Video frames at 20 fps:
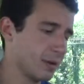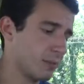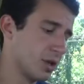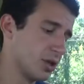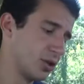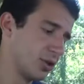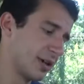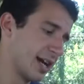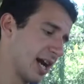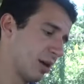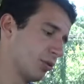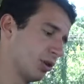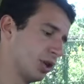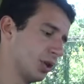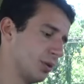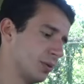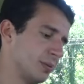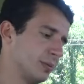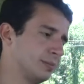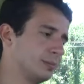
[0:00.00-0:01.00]
Mr. Cameron
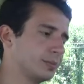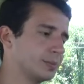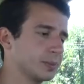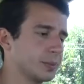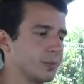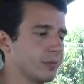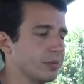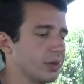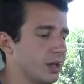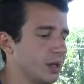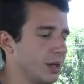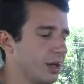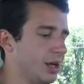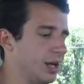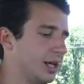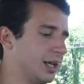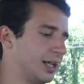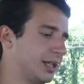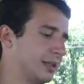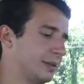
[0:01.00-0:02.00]
Newton,
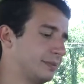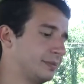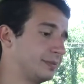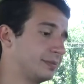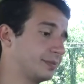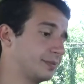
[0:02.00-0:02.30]
uh,